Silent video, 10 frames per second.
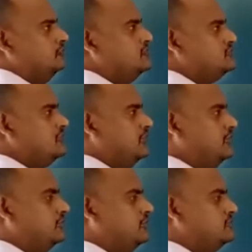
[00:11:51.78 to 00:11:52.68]
This
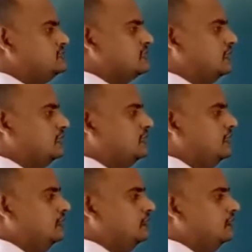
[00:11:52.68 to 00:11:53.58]
entire circle
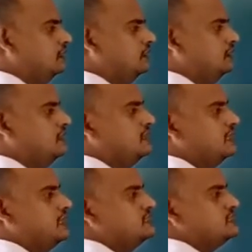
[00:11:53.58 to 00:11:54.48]

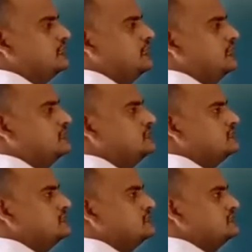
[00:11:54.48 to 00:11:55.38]
indicates
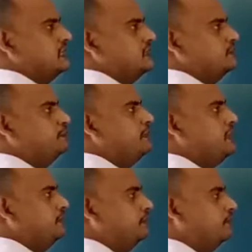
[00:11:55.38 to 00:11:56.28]
us set
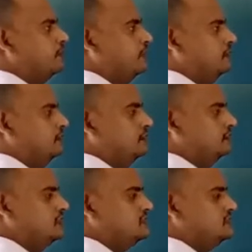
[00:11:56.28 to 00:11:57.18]
B.
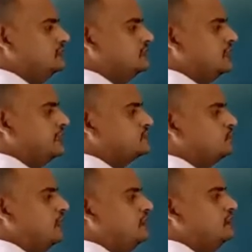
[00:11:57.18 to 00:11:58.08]
This
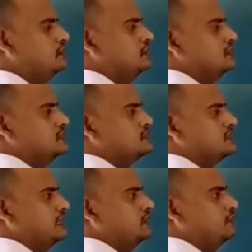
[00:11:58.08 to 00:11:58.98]
indicates what?
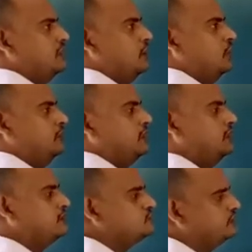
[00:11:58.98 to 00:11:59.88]
Set B. How
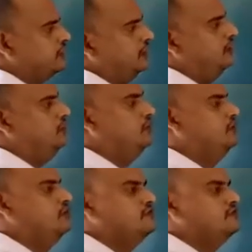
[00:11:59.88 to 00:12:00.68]
many elements do we have?